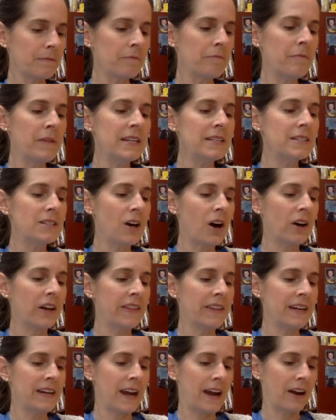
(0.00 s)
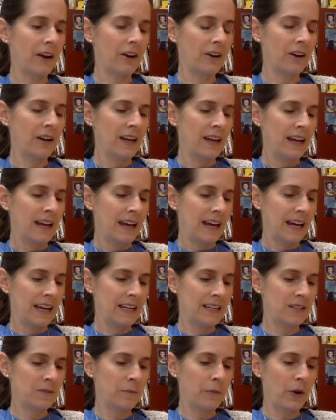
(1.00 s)
Mist hung in the air, and
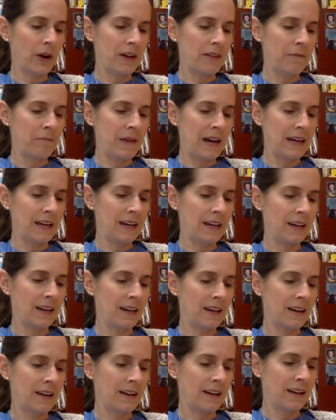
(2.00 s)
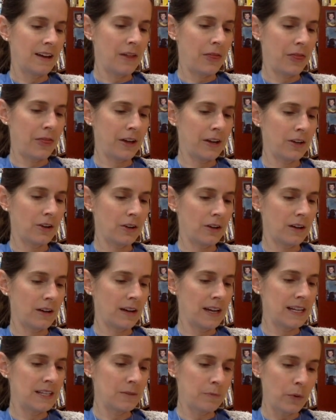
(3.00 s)
his breath making a
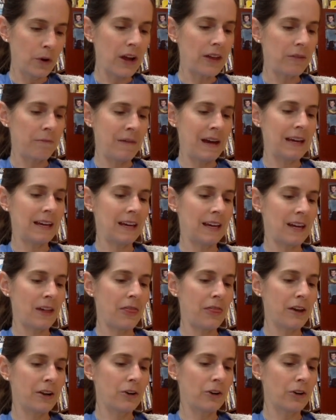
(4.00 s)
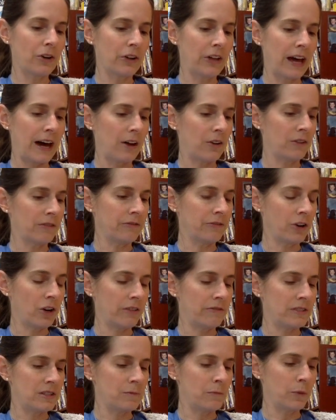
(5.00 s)
thicker cloud in front
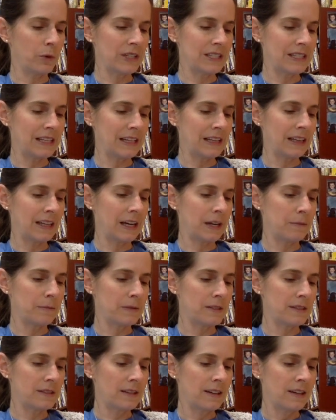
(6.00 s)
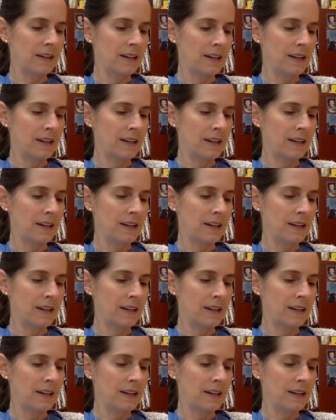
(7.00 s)
of his bristly lips.